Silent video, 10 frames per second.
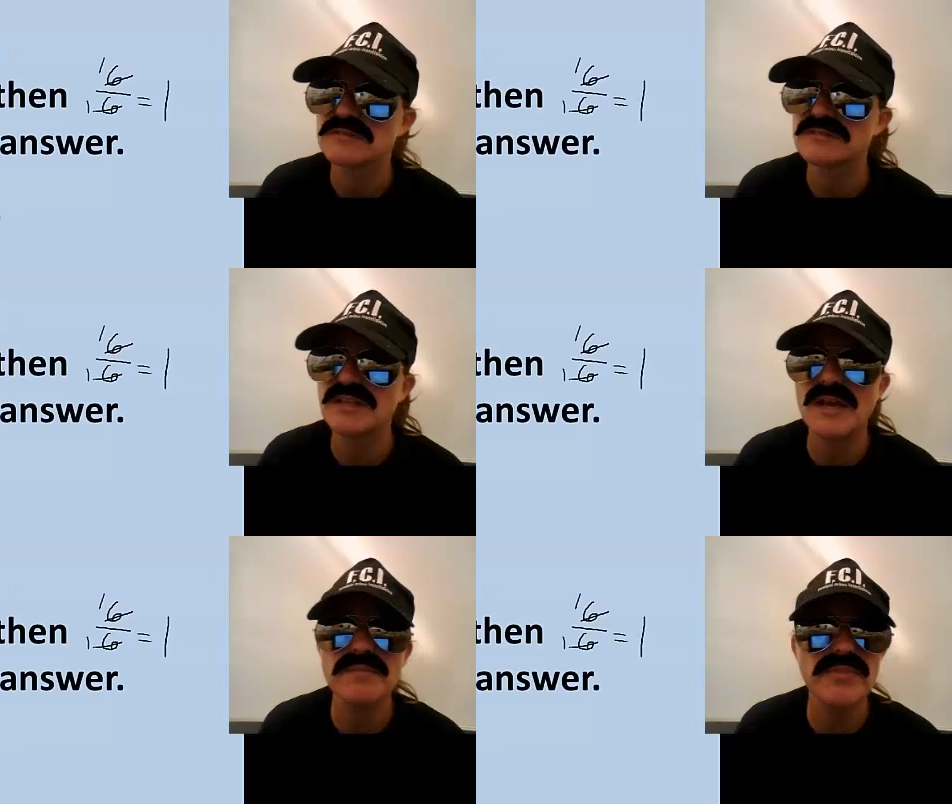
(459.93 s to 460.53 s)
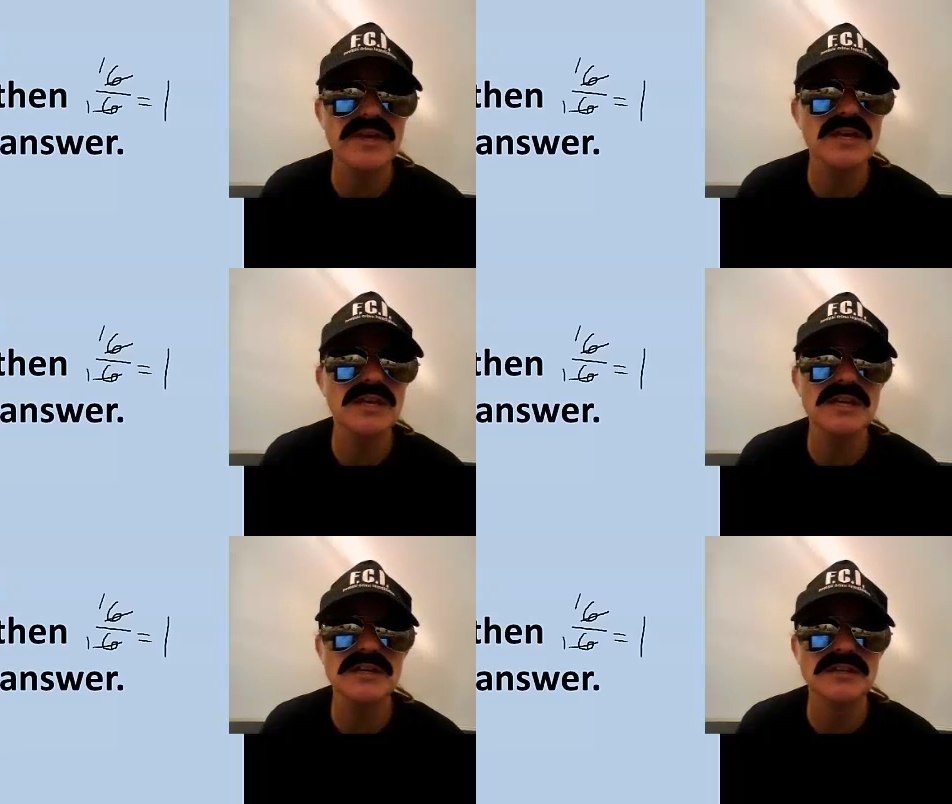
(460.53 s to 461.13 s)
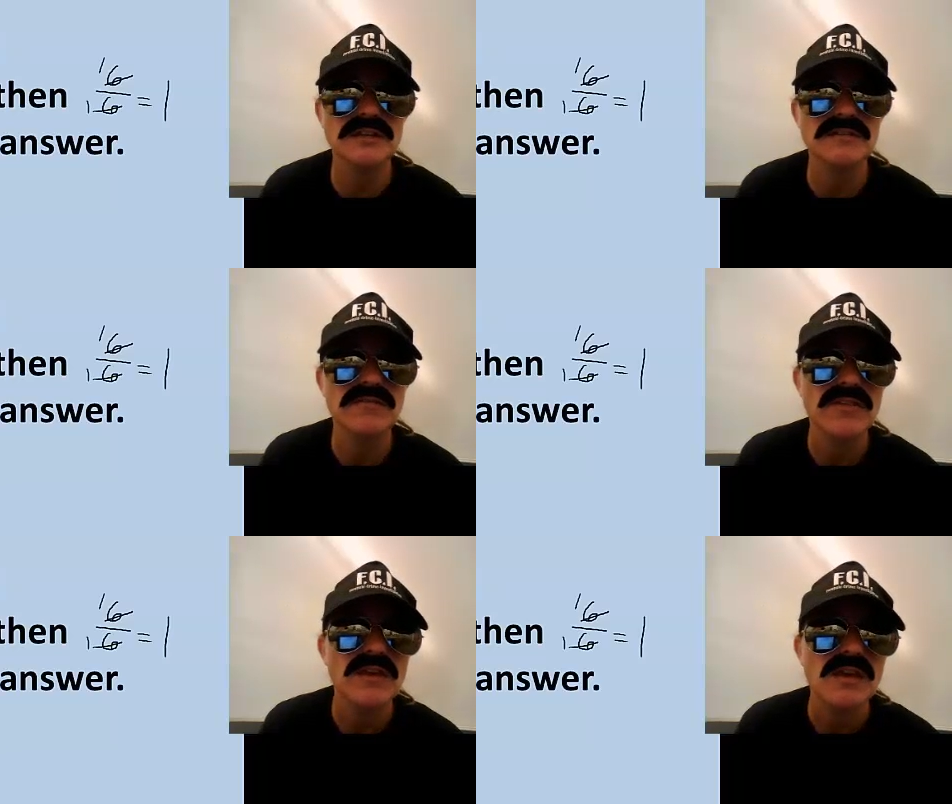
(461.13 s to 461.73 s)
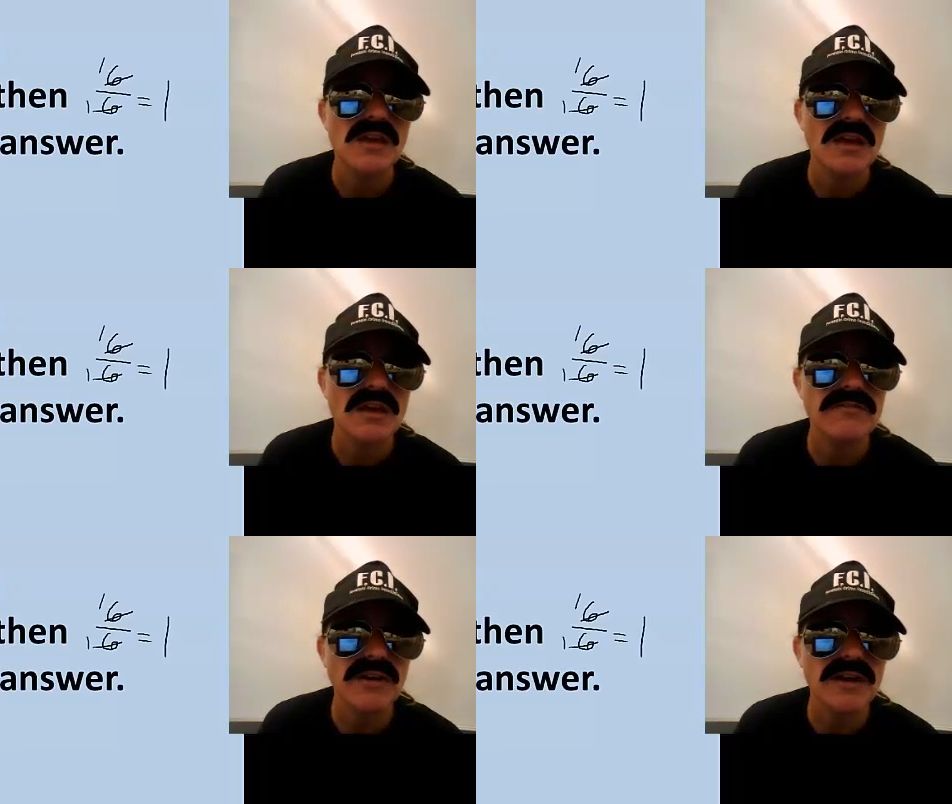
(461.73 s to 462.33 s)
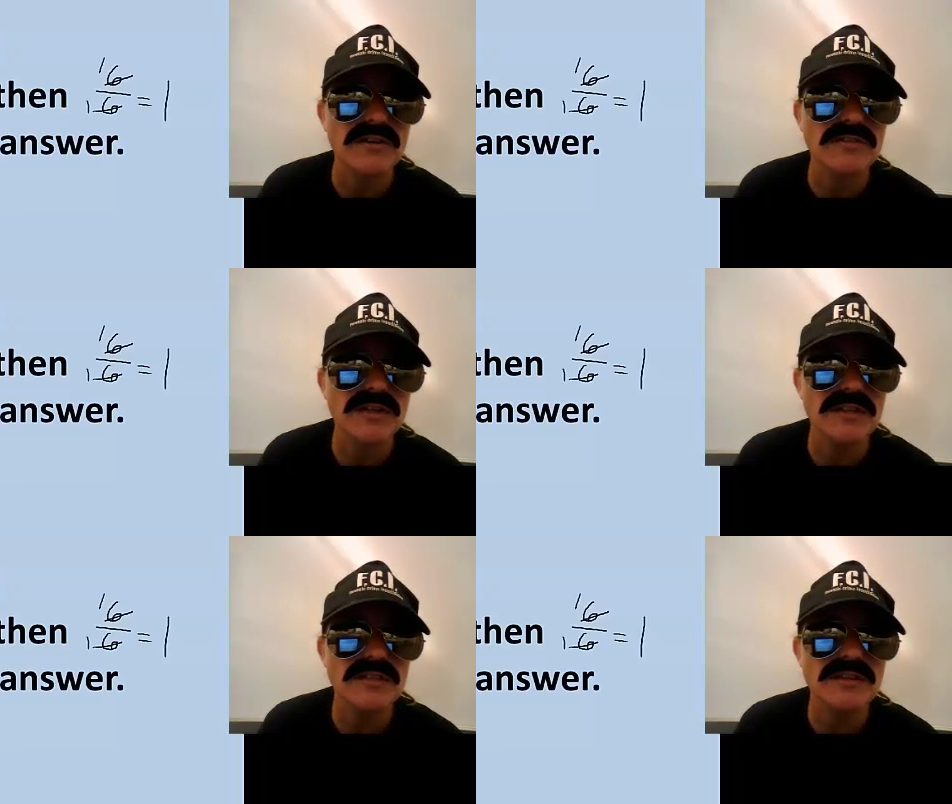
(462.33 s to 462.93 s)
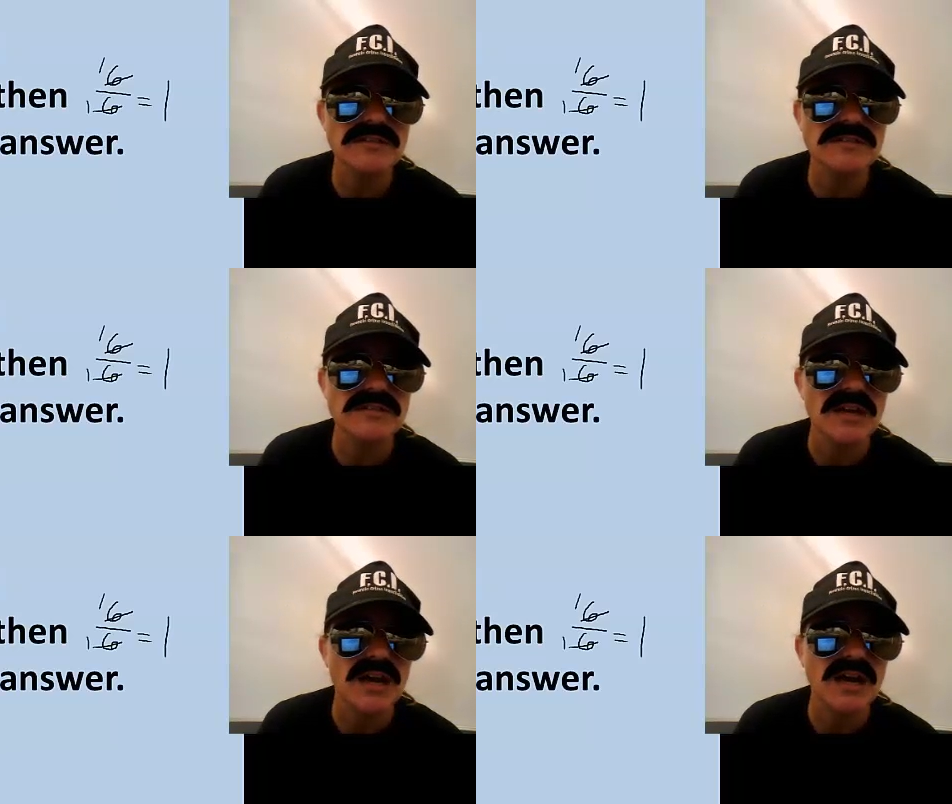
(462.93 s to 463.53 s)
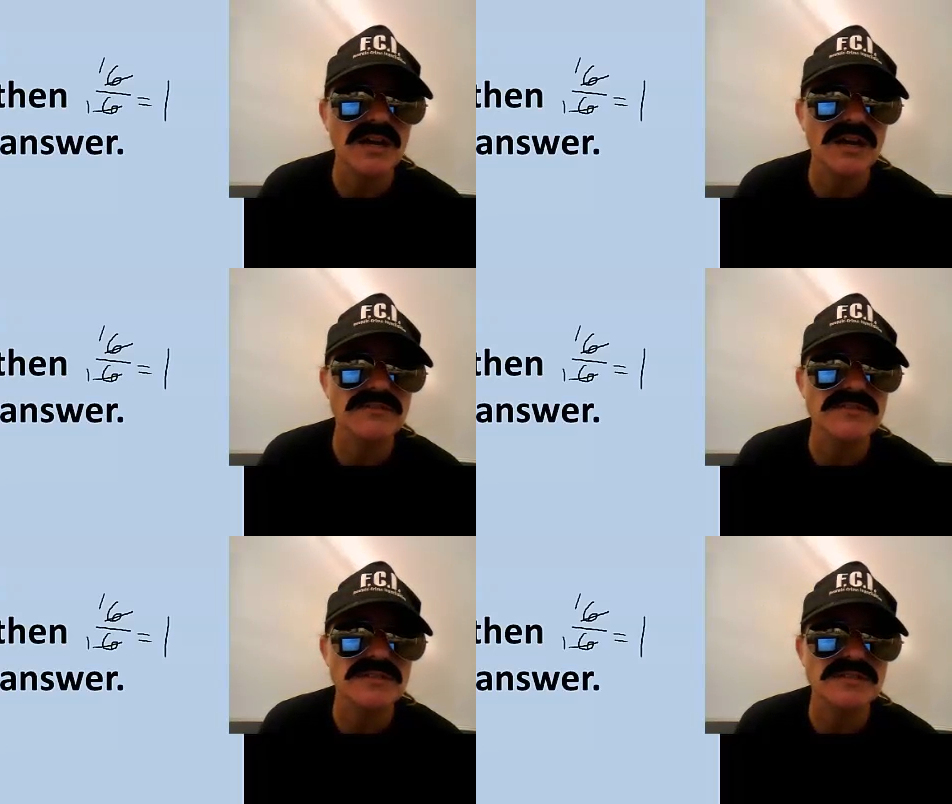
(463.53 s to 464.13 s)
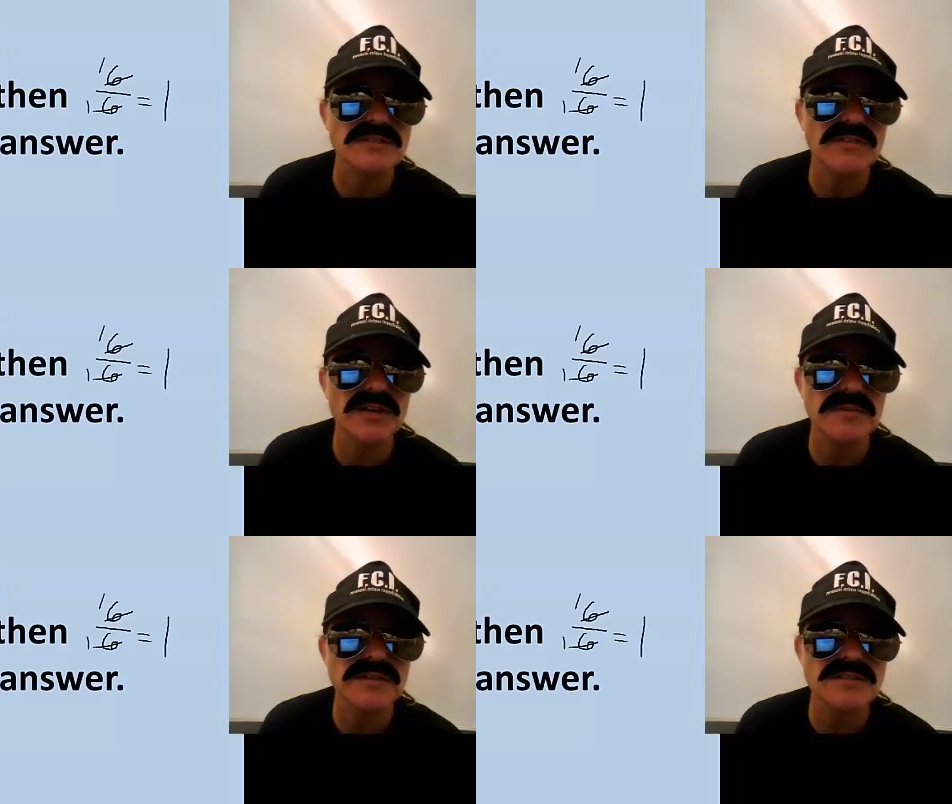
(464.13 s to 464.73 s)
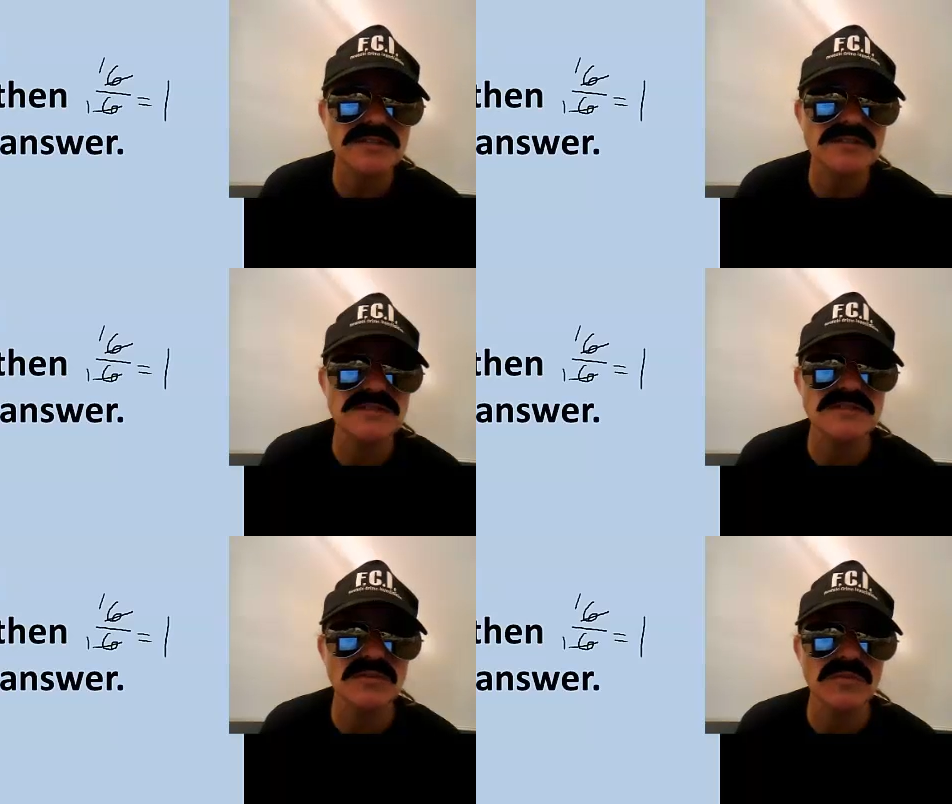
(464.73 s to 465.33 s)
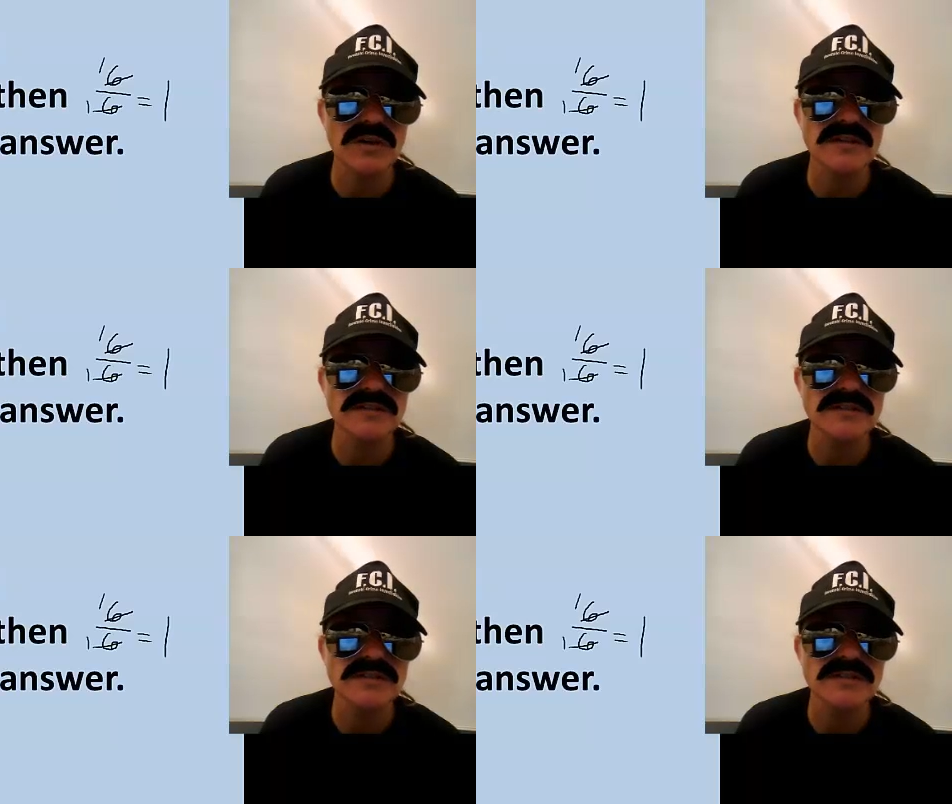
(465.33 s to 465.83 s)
Same thing here. If I go like this, I have 6 divided by 6 is a 1.